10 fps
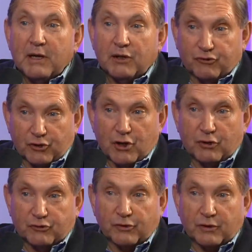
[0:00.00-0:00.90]
it's the
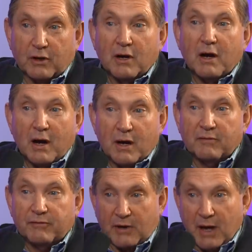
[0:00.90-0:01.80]
culture
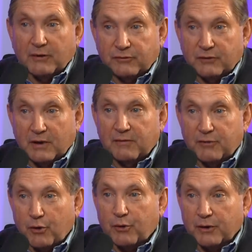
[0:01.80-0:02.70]
of us, of
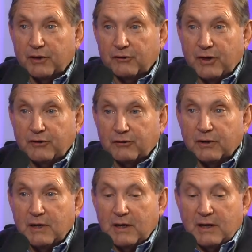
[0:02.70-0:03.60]
our organization.
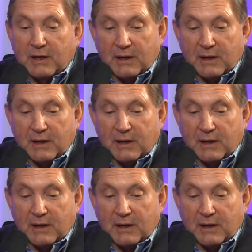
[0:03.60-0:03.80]
Good.